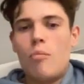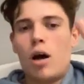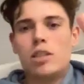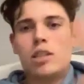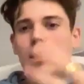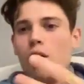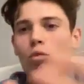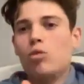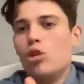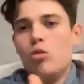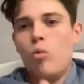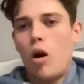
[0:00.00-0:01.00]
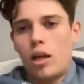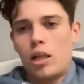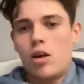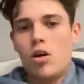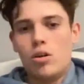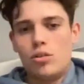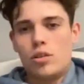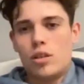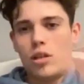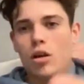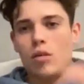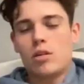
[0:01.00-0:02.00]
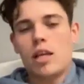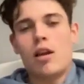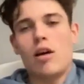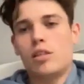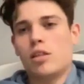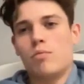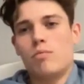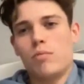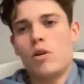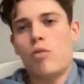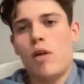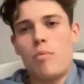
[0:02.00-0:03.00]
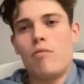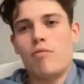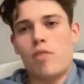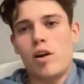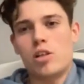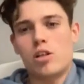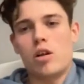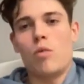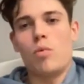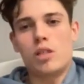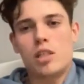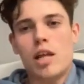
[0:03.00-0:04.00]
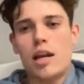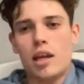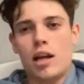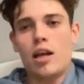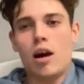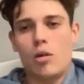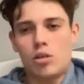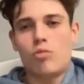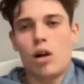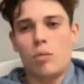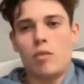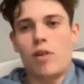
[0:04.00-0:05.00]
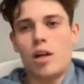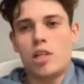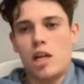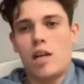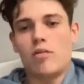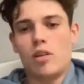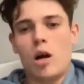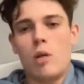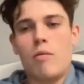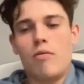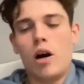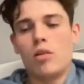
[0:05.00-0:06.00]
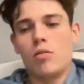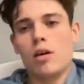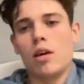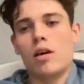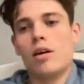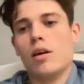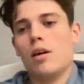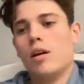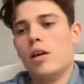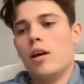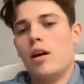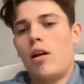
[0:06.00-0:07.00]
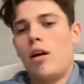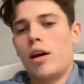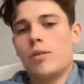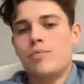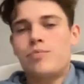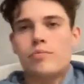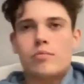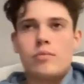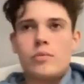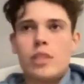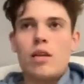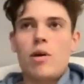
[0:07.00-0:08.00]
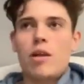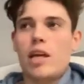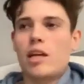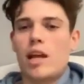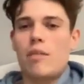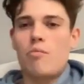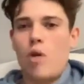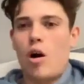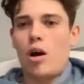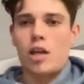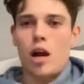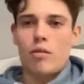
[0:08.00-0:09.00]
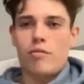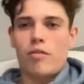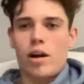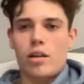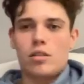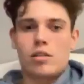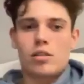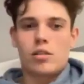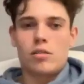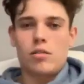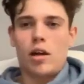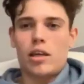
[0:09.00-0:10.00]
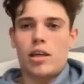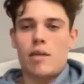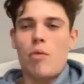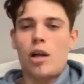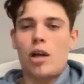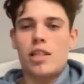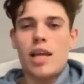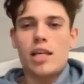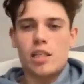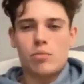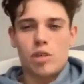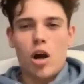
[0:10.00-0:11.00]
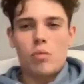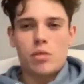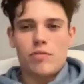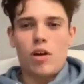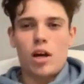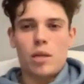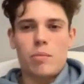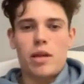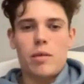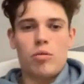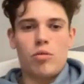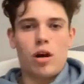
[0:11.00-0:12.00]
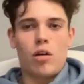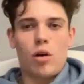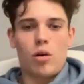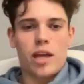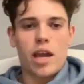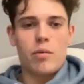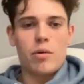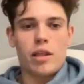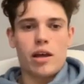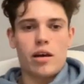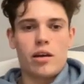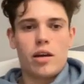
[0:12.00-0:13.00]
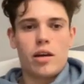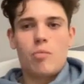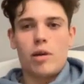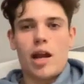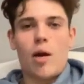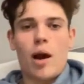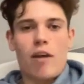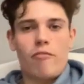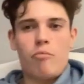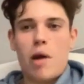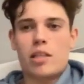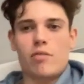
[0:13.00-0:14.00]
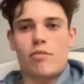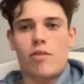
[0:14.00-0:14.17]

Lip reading: but I'd still do what I could, because they like to crap on freshers a lot, which technically I was a rugby fresher, even though I'm a final year. Like, but at the end of the day, my current friends, like, it might take some time to find the people that are okay with it, but now I have better